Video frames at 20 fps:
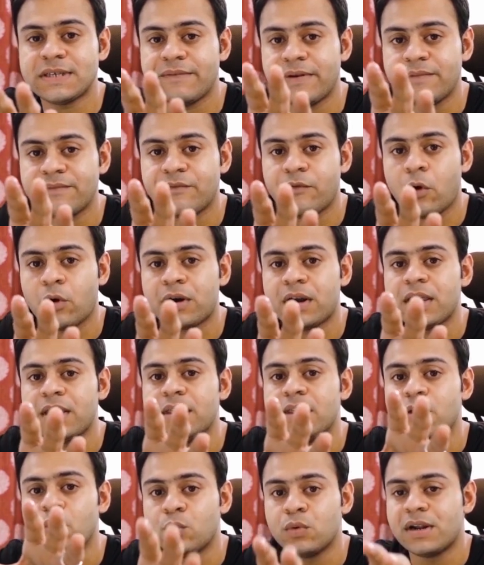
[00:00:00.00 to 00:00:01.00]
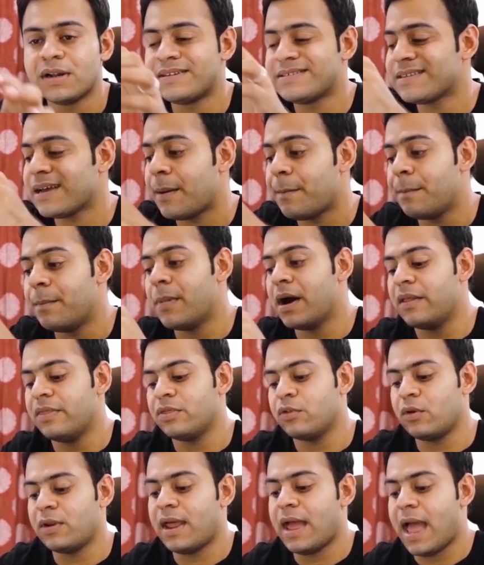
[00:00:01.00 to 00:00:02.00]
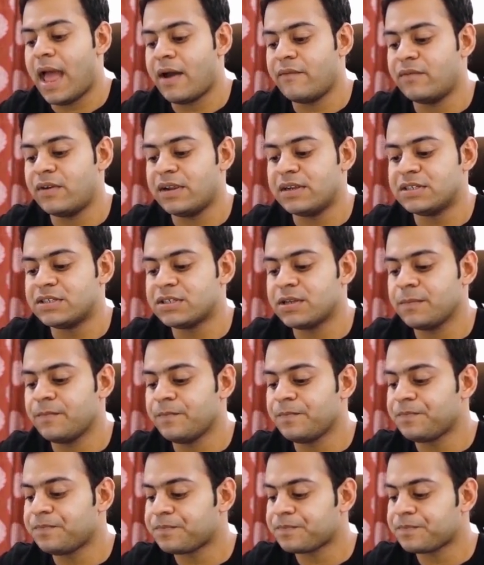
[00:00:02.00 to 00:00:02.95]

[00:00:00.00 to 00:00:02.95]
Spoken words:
740 units a month on average,